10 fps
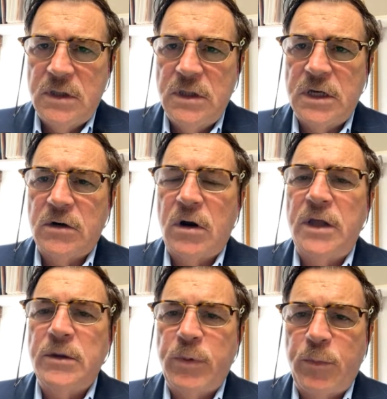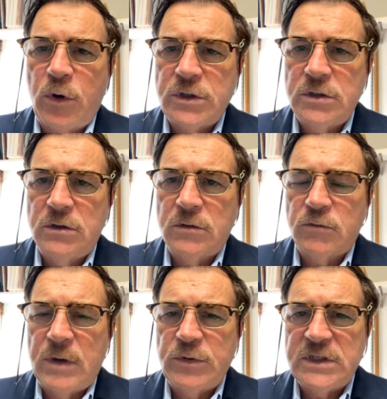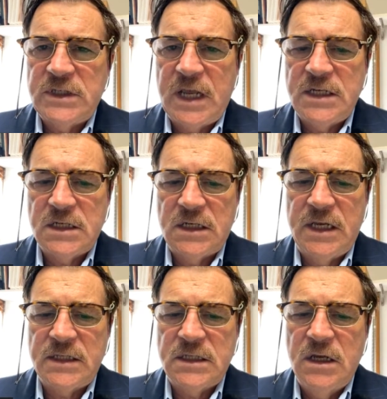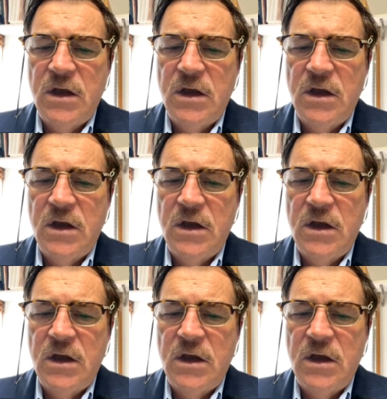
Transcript: that are on the proportional representation list,